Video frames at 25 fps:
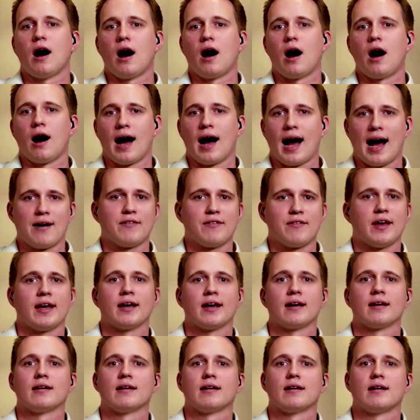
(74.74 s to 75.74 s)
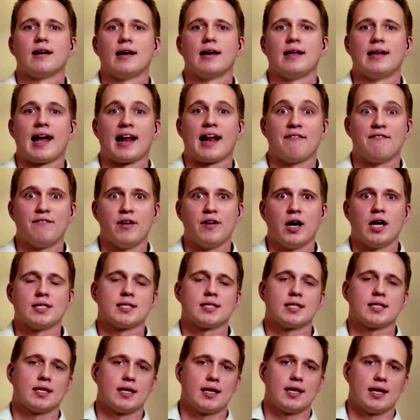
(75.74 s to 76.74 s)
are having an
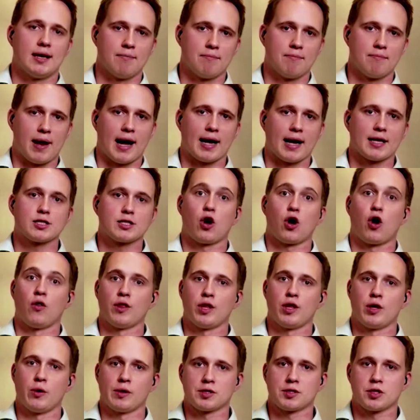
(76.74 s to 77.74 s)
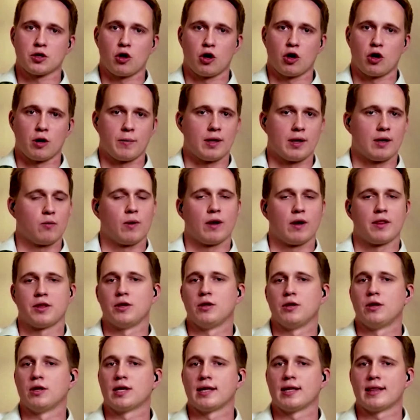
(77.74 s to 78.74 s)
adverse impact on the US economy, whether
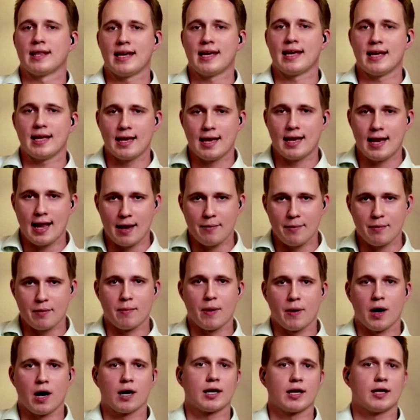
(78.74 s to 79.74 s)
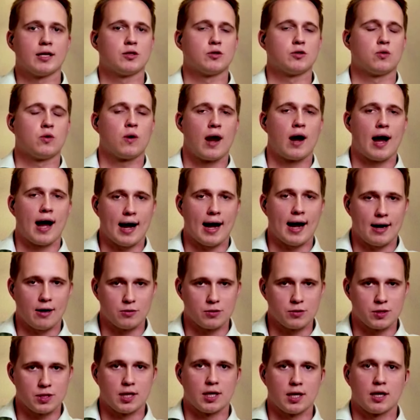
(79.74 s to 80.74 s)
you look at the labor market or
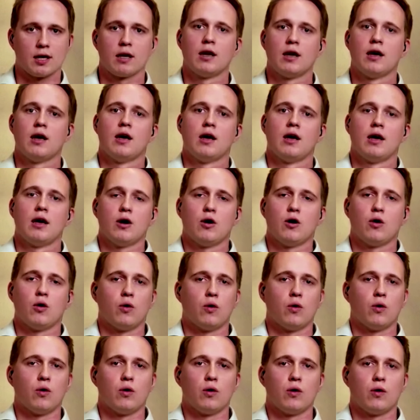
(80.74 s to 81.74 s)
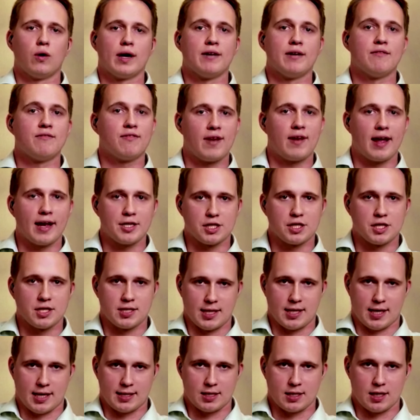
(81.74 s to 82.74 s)
housing or inflation
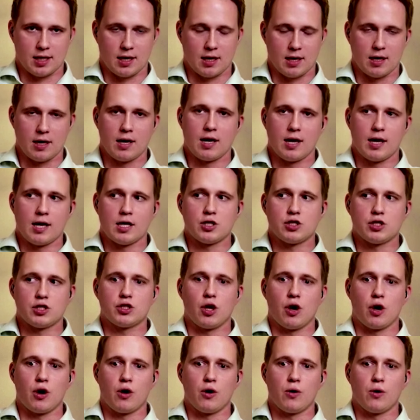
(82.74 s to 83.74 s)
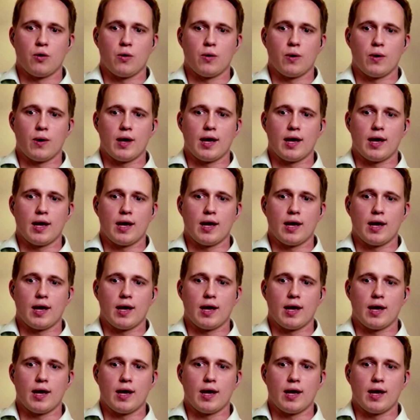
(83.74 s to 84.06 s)
data. So